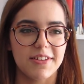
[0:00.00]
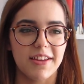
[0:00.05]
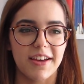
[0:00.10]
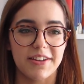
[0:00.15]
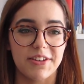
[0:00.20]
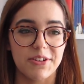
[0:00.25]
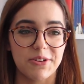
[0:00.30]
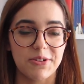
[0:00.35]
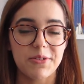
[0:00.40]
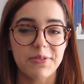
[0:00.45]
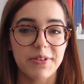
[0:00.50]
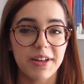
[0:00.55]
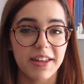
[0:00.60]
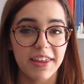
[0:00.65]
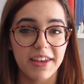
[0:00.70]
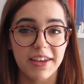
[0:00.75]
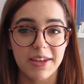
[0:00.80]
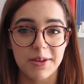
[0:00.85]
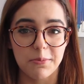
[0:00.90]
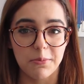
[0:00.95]

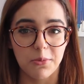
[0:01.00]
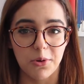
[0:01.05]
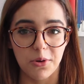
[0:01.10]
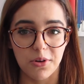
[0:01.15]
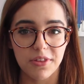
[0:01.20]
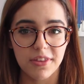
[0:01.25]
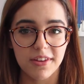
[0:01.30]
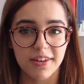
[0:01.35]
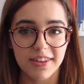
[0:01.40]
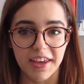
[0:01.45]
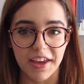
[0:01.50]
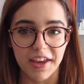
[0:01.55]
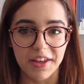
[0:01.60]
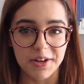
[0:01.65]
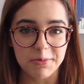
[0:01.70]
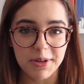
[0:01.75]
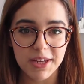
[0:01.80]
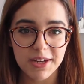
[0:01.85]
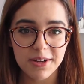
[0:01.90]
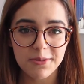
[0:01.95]
like it more than the
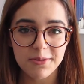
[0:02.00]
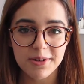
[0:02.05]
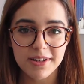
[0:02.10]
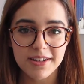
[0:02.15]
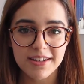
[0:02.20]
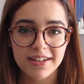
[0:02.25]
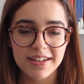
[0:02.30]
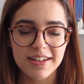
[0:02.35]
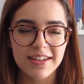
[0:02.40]
animated one.